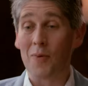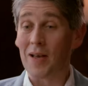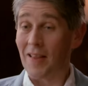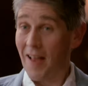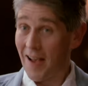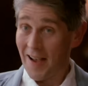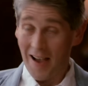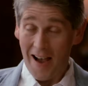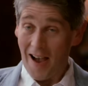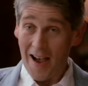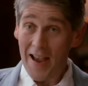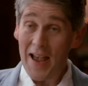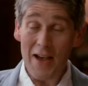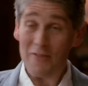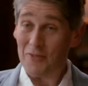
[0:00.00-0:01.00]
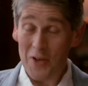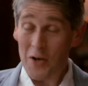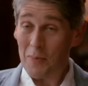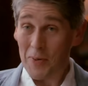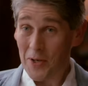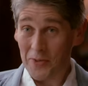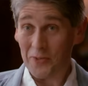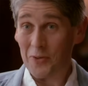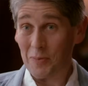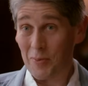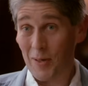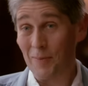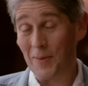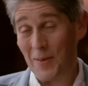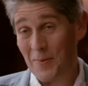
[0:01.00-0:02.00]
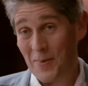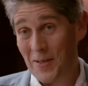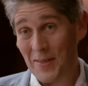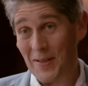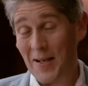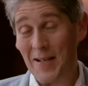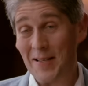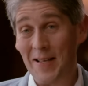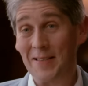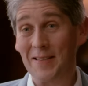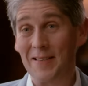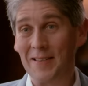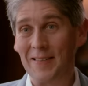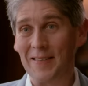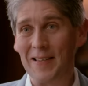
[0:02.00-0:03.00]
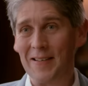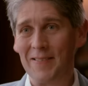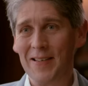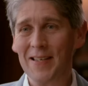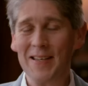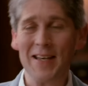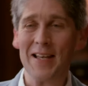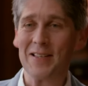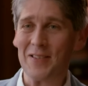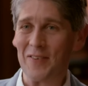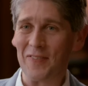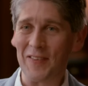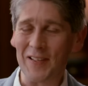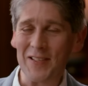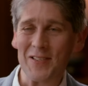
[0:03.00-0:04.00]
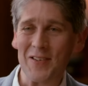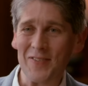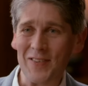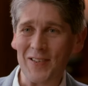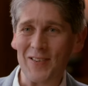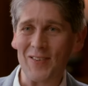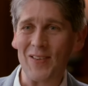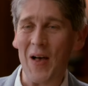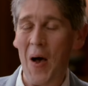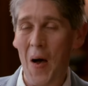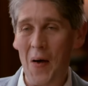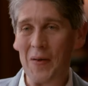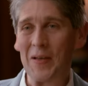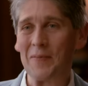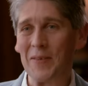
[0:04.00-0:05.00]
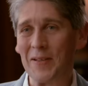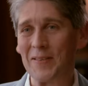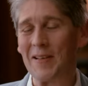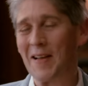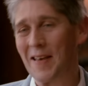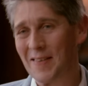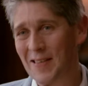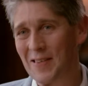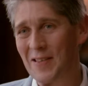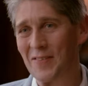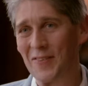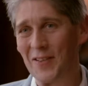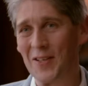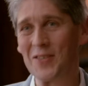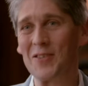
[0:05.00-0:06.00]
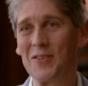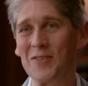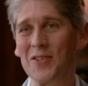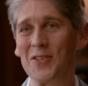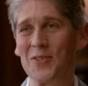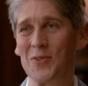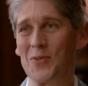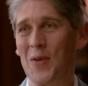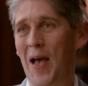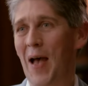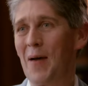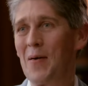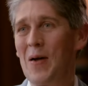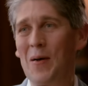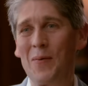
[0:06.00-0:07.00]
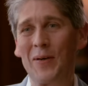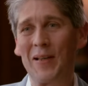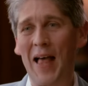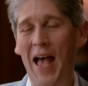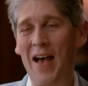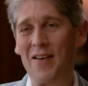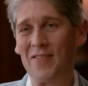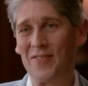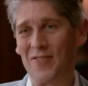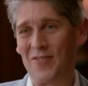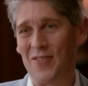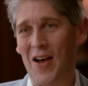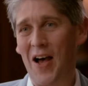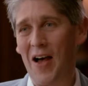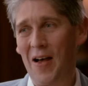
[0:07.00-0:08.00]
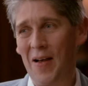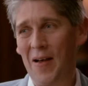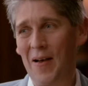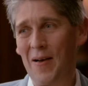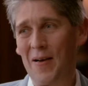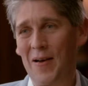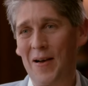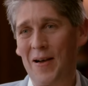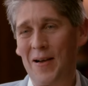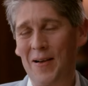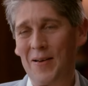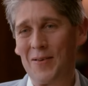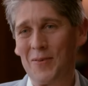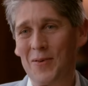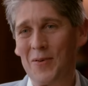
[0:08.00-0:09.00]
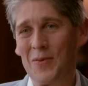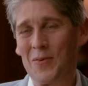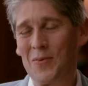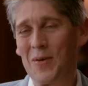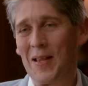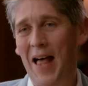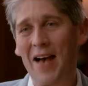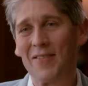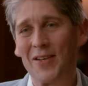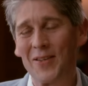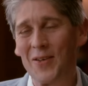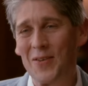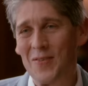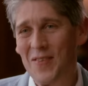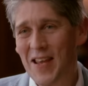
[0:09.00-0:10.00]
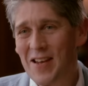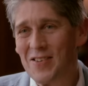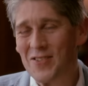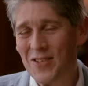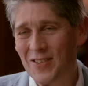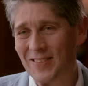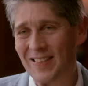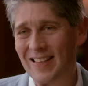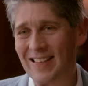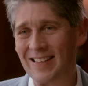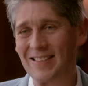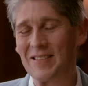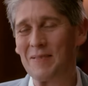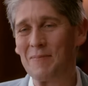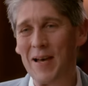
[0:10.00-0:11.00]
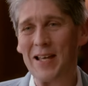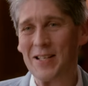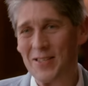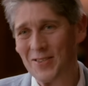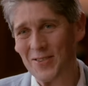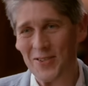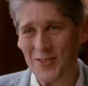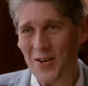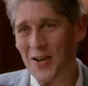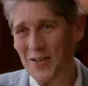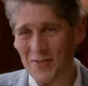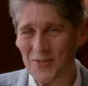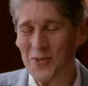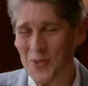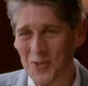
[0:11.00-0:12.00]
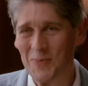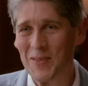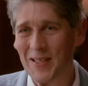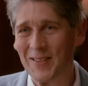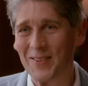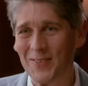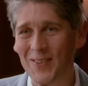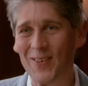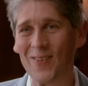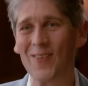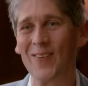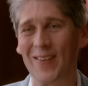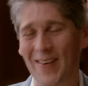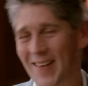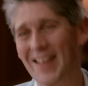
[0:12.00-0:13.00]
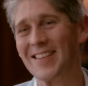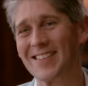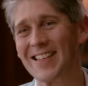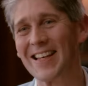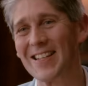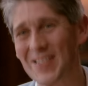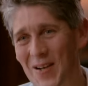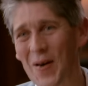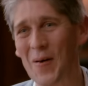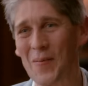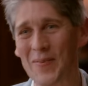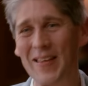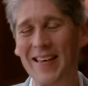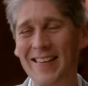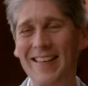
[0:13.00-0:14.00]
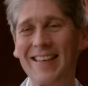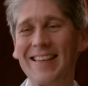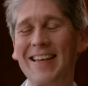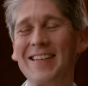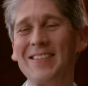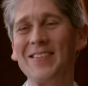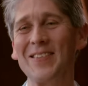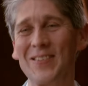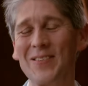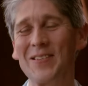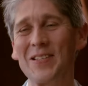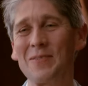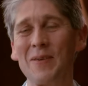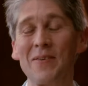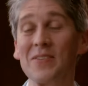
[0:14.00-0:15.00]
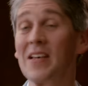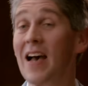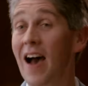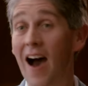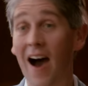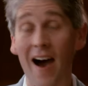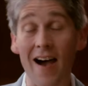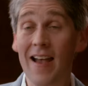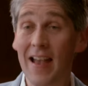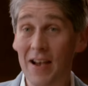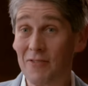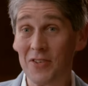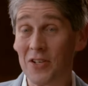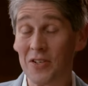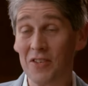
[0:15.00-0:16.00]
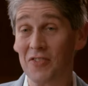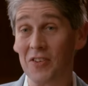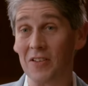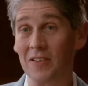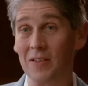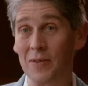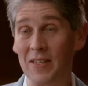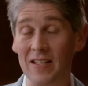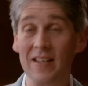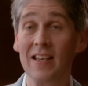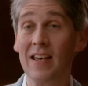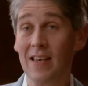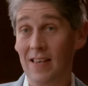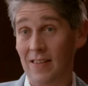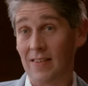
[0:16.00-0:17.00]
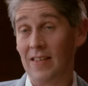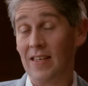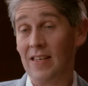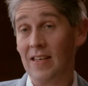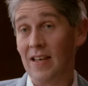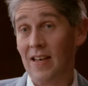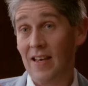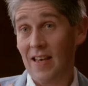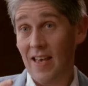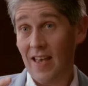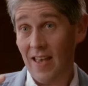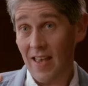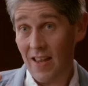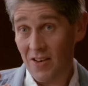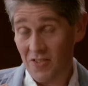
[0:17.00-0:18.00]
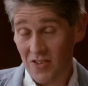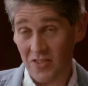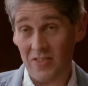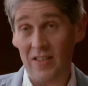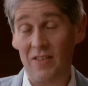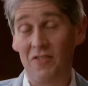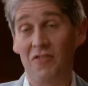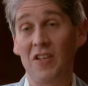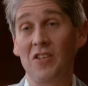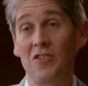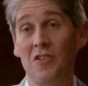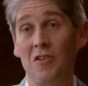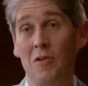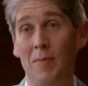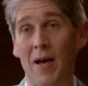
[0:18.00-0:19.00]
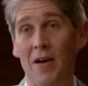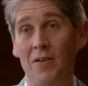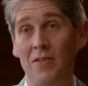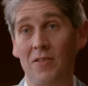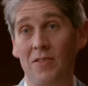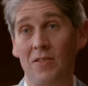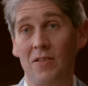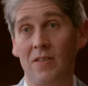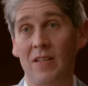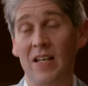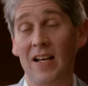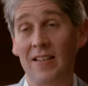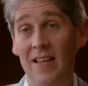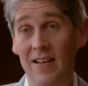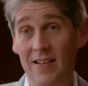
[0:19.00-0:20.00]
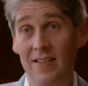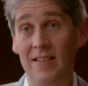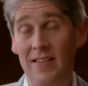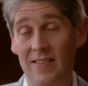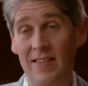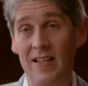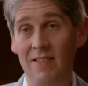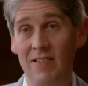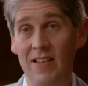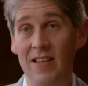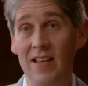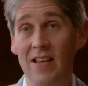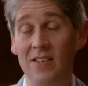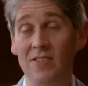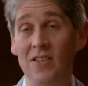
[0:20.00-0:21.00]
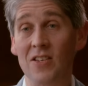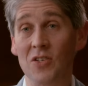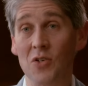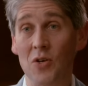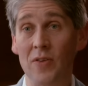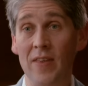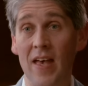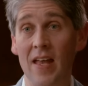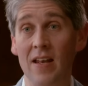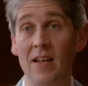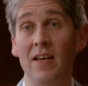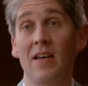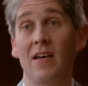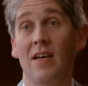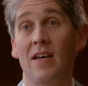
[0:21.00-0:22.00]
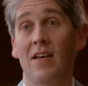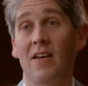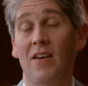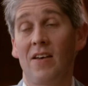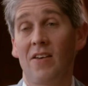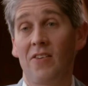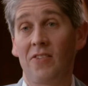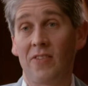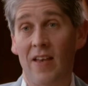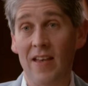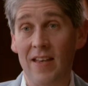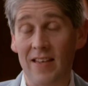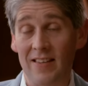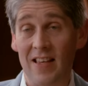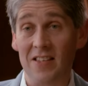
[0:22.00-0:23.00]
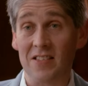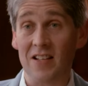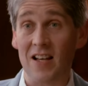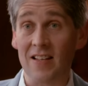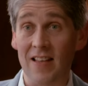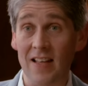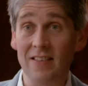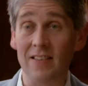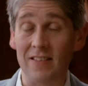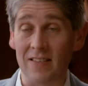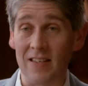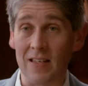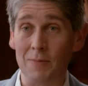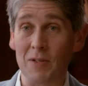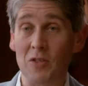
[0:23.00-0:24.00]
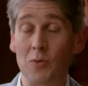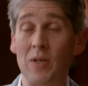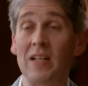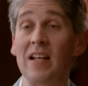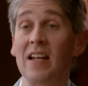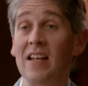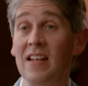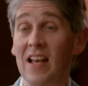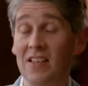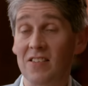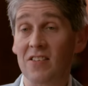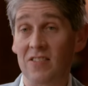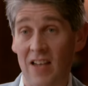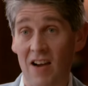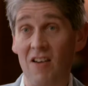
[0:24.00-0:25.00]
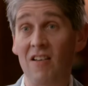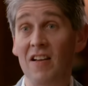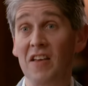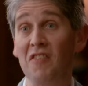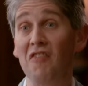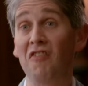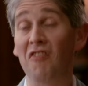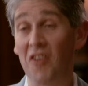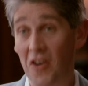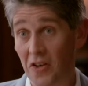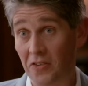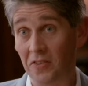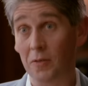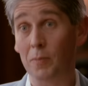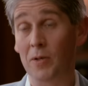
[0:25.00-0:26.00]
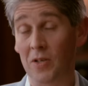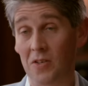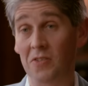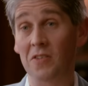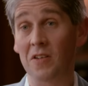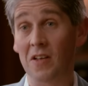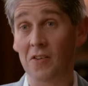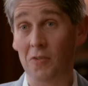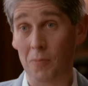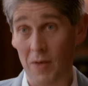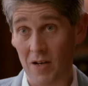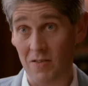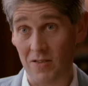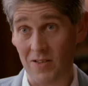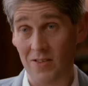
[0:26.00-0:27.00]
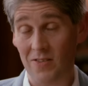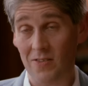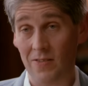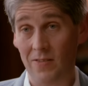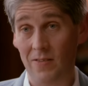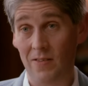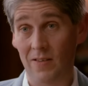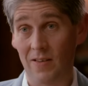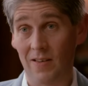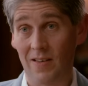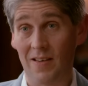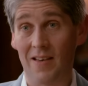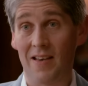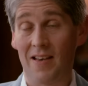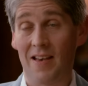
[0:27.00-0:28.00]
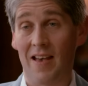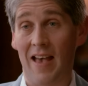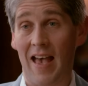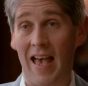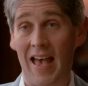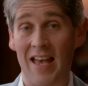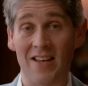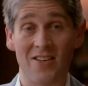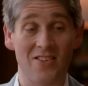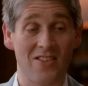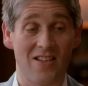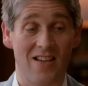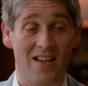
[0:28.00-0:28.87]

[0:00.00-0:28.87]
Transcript: Well, I have no personal problem with an identity theory. It's a philosophical argument, and I think the philosophers will have a lot of interesting debates to try to force me into a corner. That's their job. They do thought experiments. I have no difficulty with it. The interesting feature about the identity theory is that you're then saying there's an identity between a necessarily first-person experience and